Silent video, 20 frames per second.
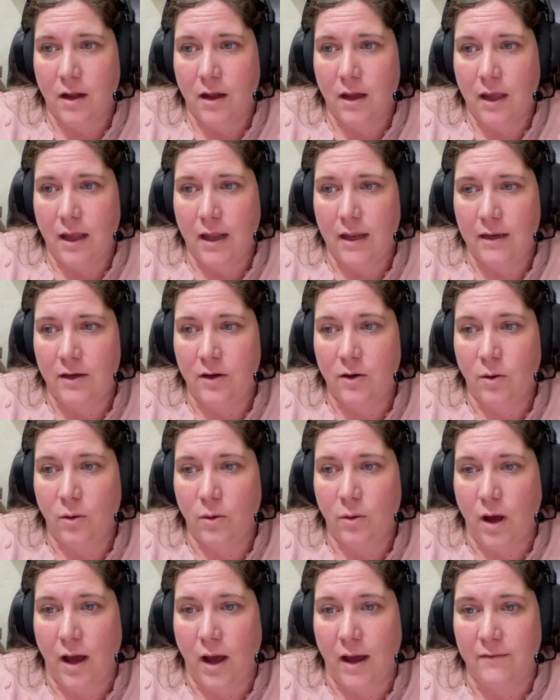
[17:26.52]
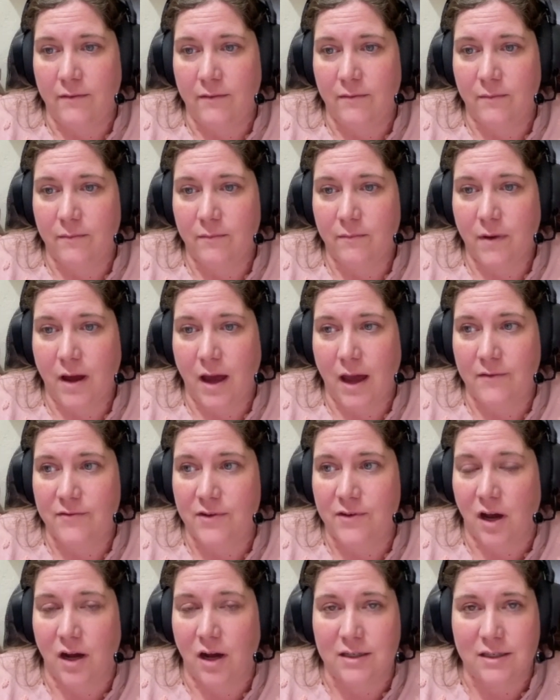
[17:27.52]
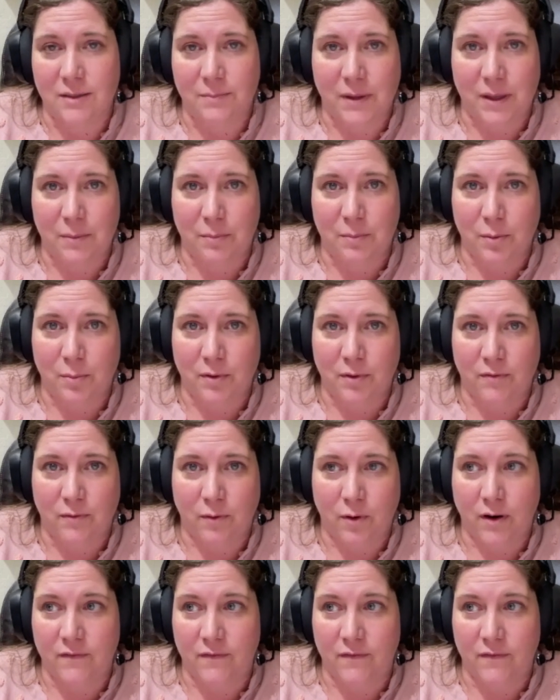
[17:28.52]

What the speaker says: and you know, I've talked to people before.